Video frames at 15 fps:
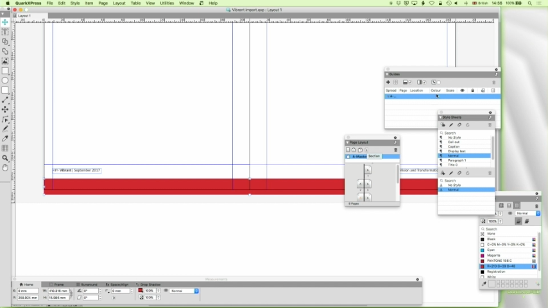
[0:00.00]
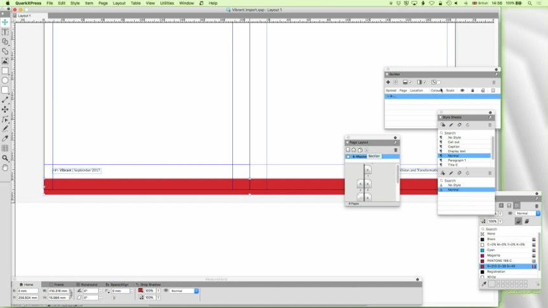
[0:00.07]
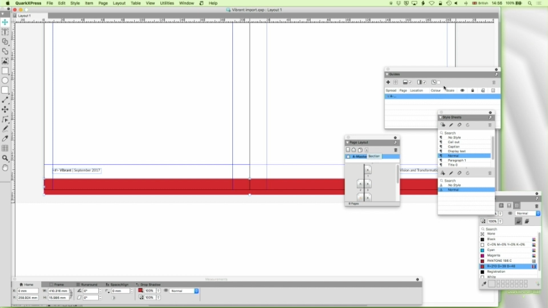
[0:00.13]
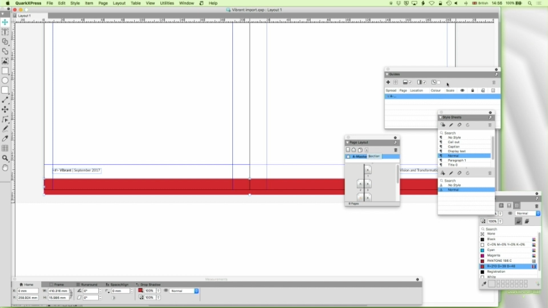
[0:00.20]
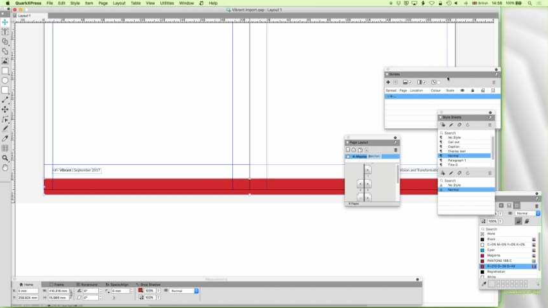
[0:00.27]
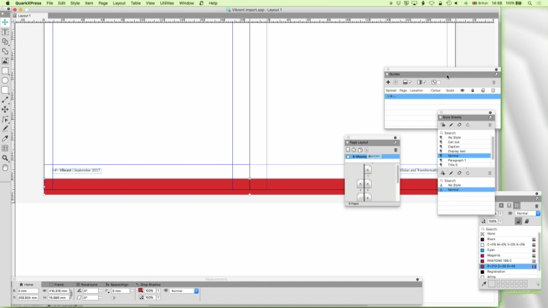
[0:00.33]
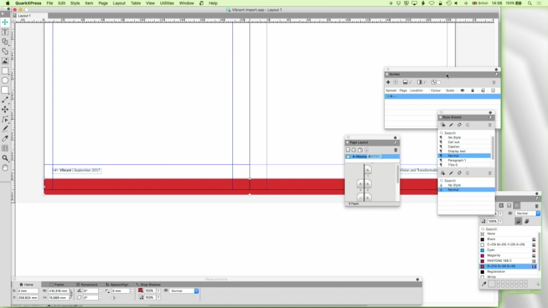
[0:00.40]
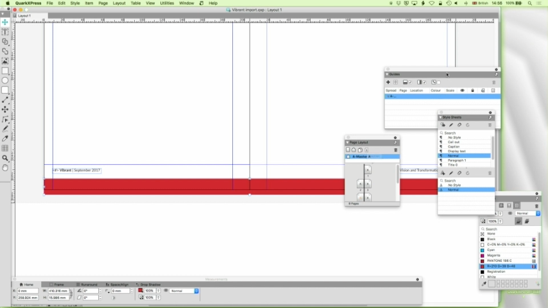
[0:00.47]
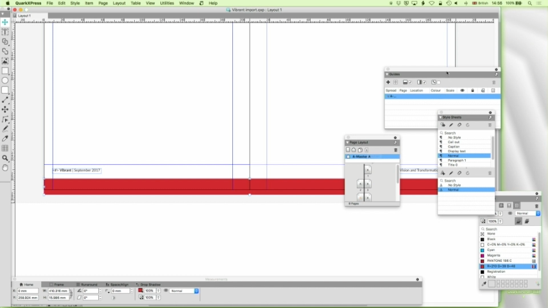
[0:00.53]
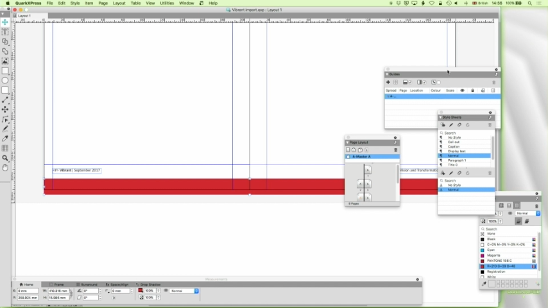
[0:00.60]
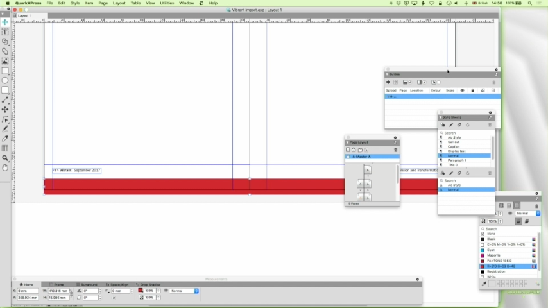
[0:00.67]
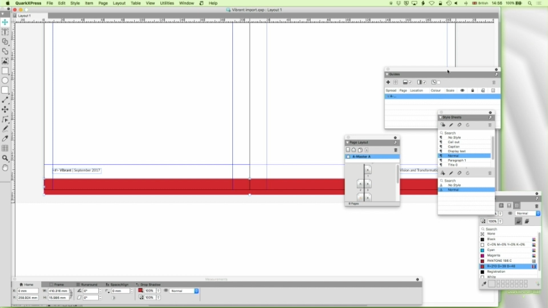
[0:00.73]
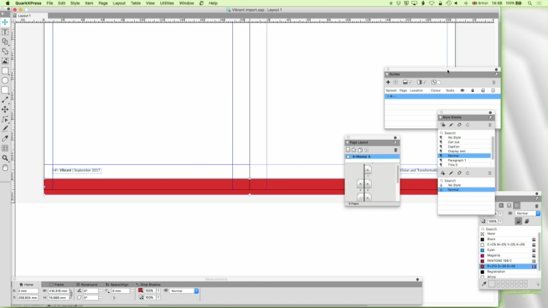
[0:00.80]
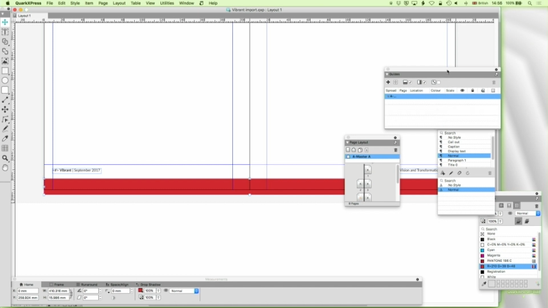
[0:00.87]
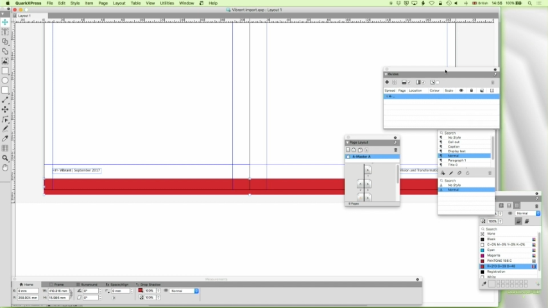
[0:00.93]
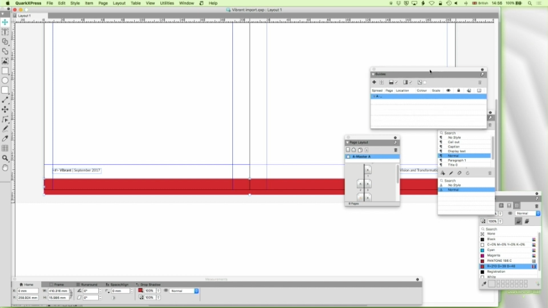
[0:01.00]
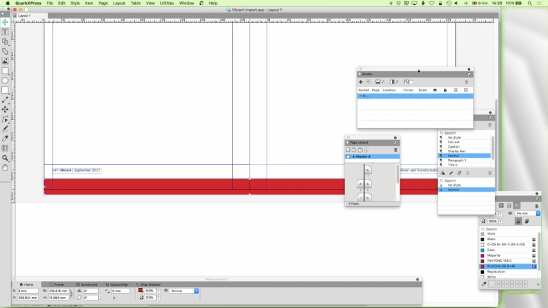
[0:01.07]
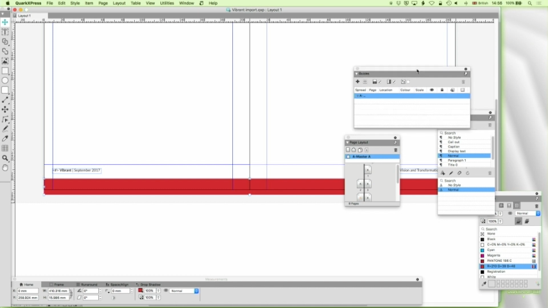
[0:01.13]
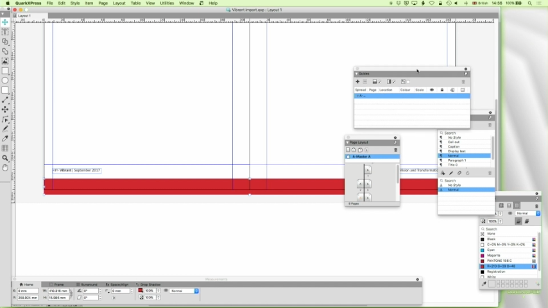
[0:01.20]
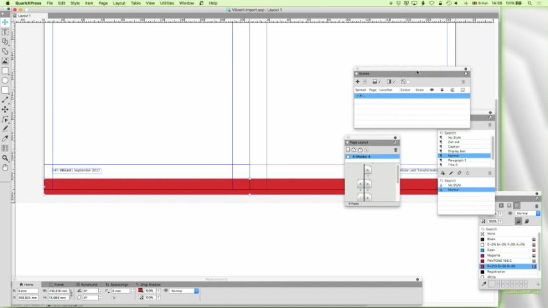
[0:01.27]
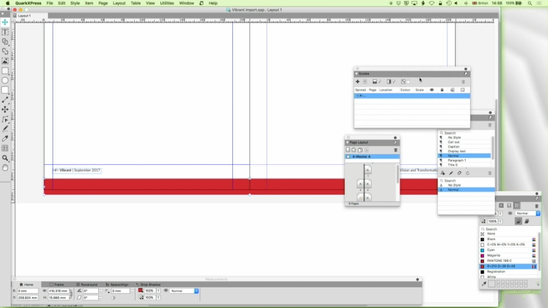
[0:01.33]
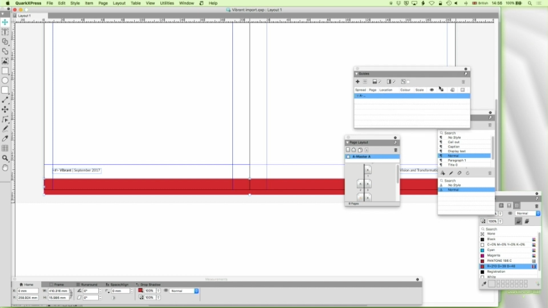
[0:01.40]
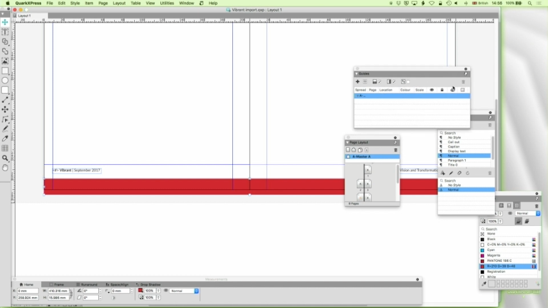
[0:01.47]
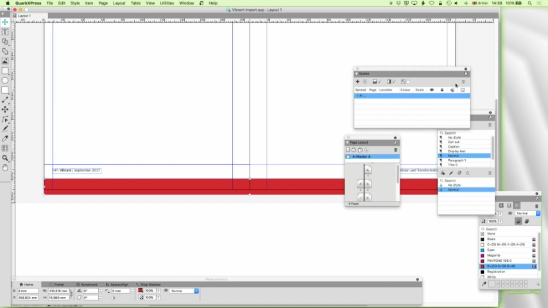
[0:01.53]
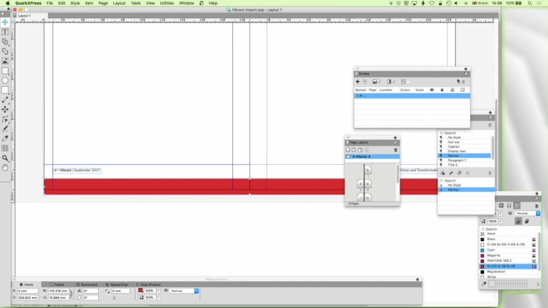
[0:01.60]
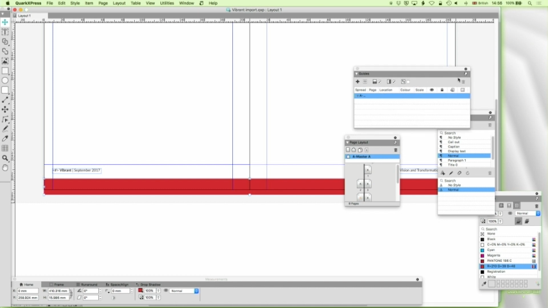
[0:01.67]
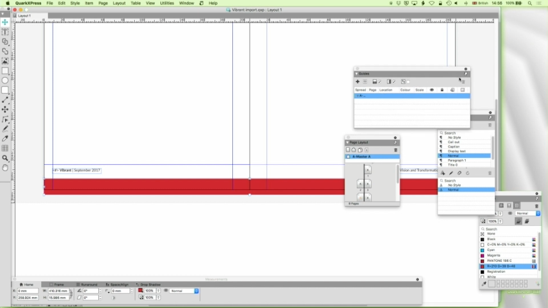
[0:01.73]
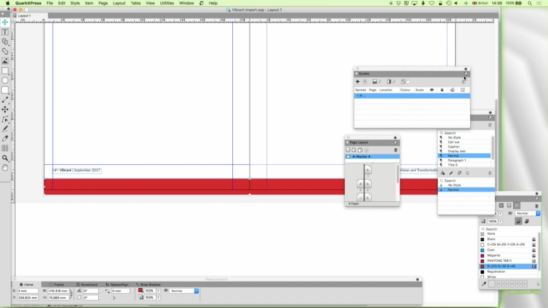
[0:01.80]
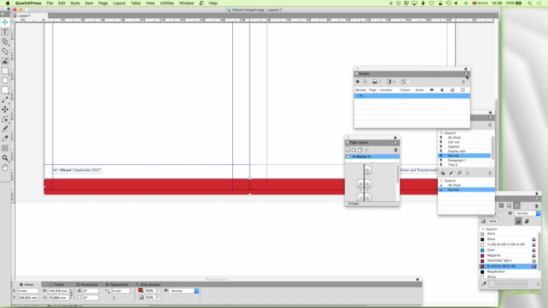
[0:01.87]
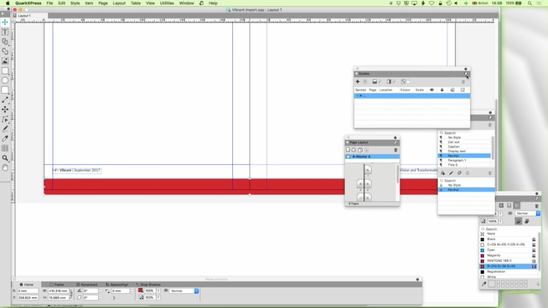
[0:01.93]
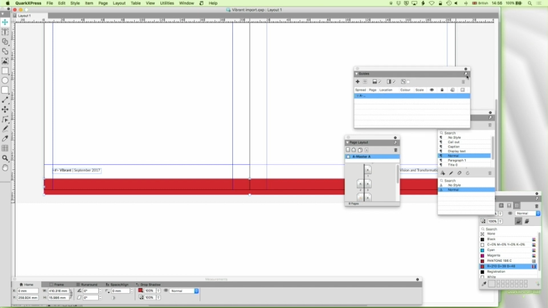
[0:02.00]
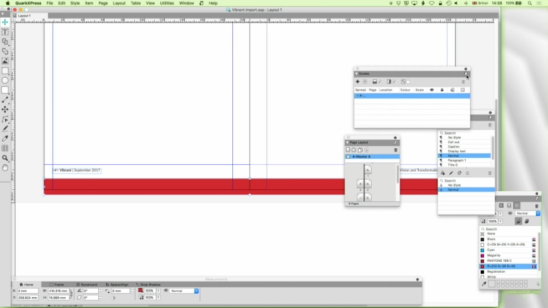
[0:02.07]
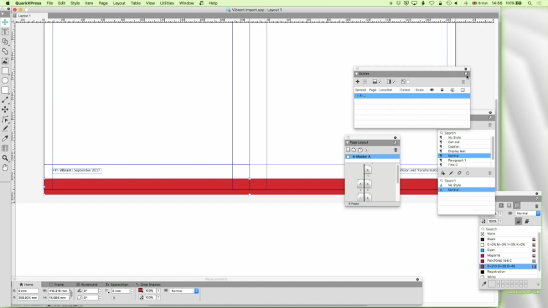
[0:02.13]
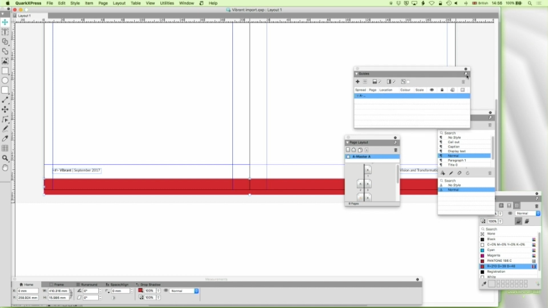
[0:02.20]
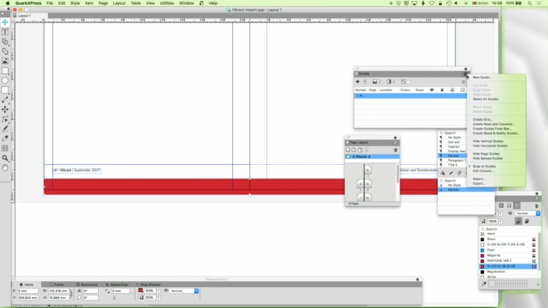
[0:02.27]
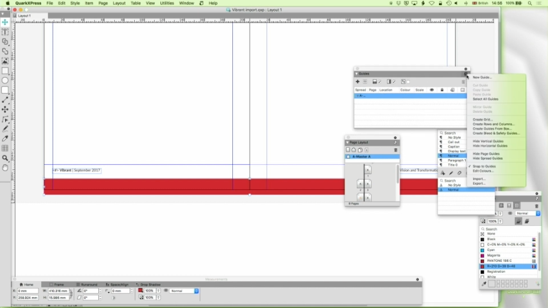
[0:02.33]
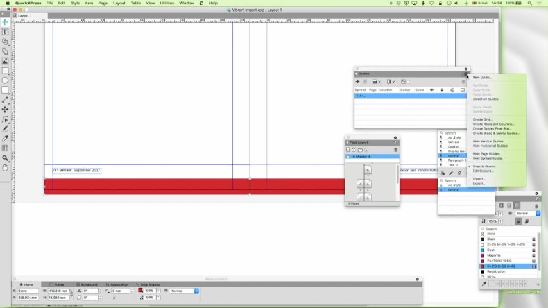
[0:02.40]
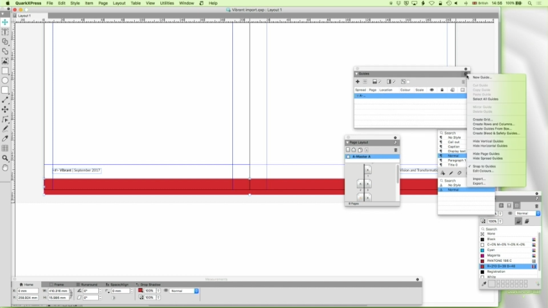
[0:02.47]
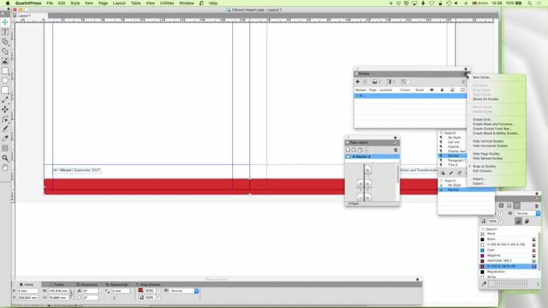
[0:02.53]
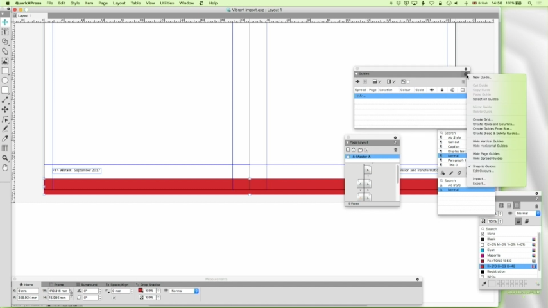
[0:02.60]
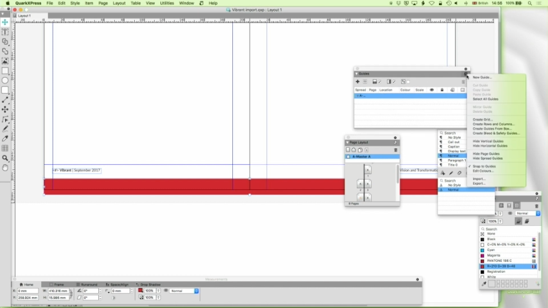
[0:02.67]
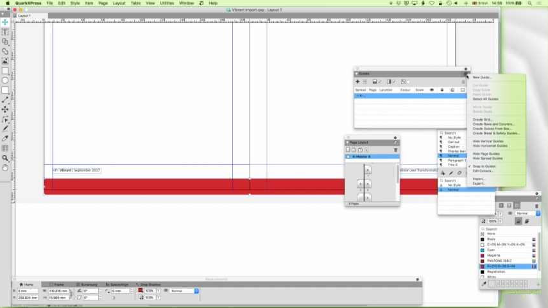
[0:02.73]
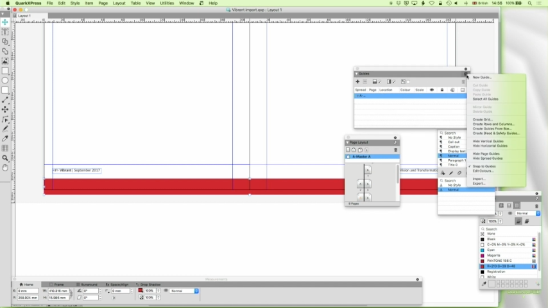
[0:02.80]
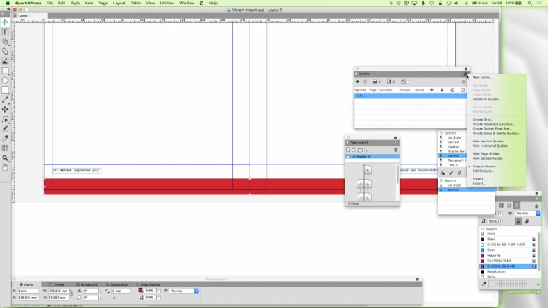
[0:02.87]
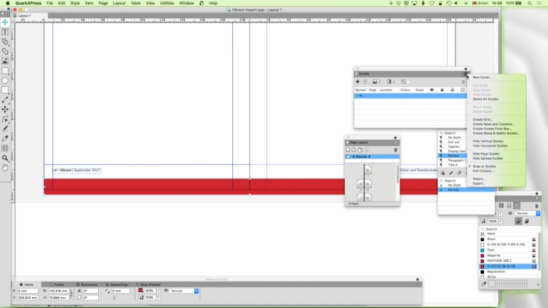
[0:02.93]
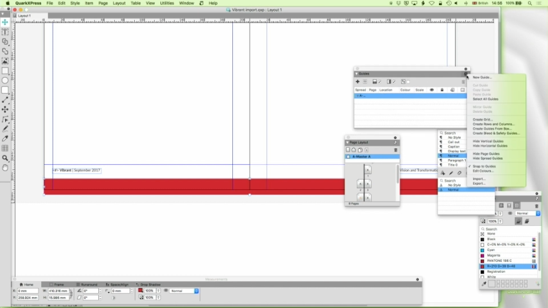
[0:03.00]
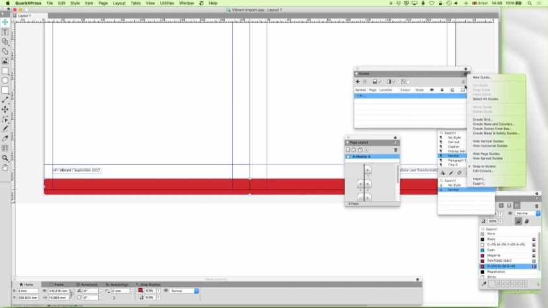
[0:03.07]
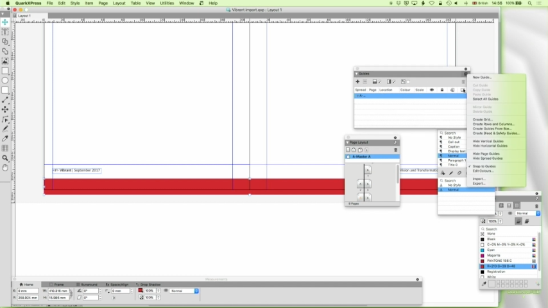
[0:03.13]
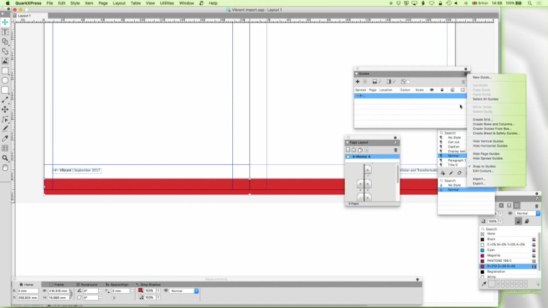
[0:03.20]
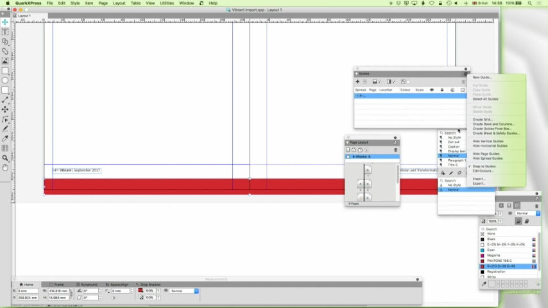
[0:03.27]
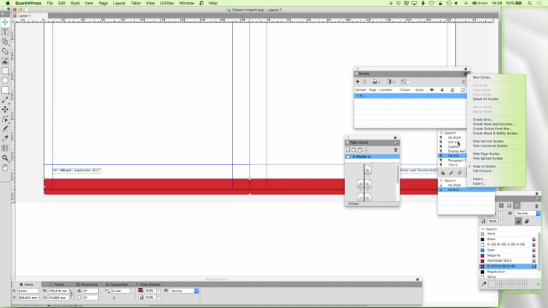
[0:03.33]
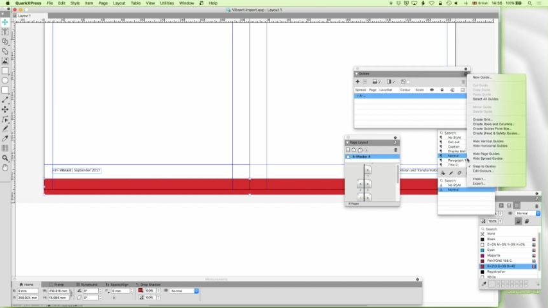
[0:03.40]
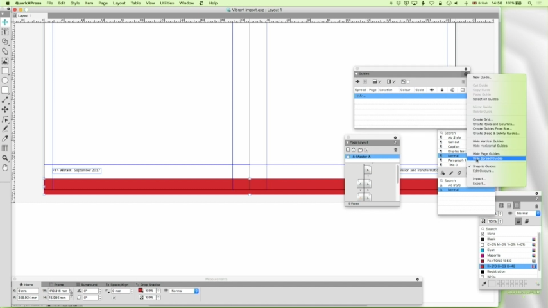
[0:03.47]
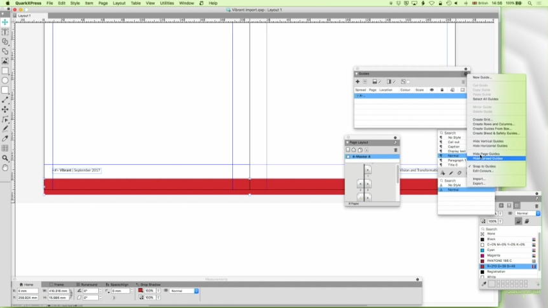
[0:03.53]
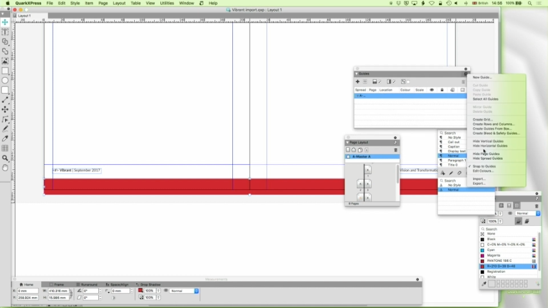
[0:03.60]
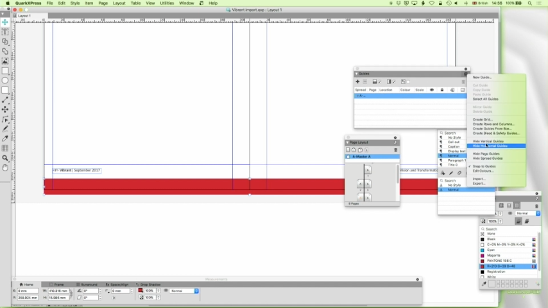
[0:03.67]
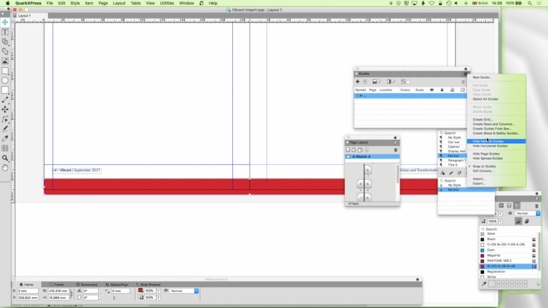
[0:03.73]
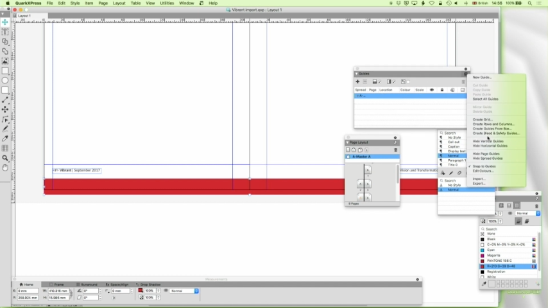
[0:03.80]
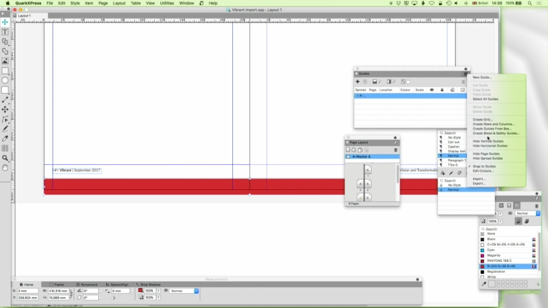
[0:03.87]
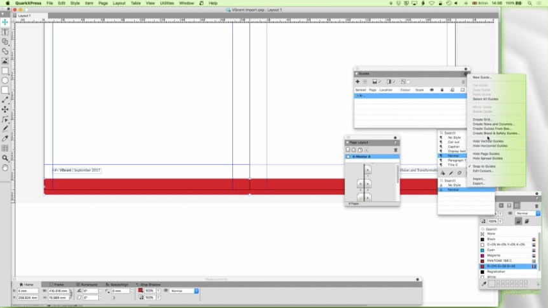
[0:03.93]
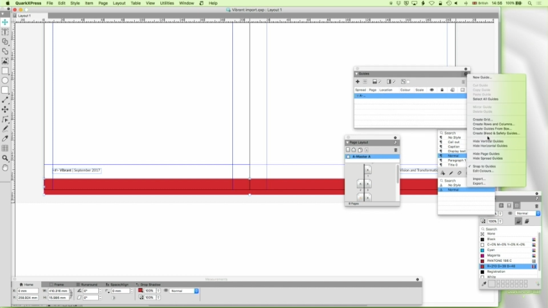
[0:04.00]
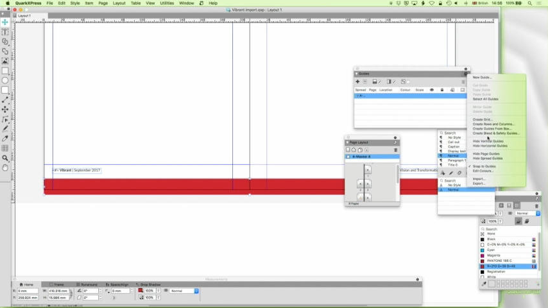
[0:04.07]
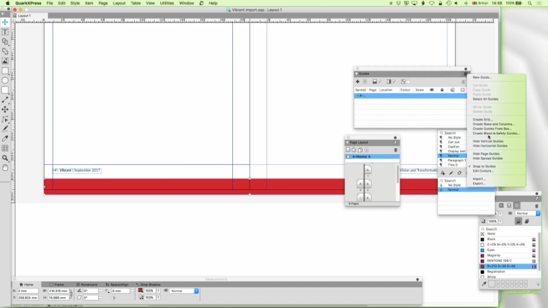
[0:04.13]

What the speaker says: (no speaker visible)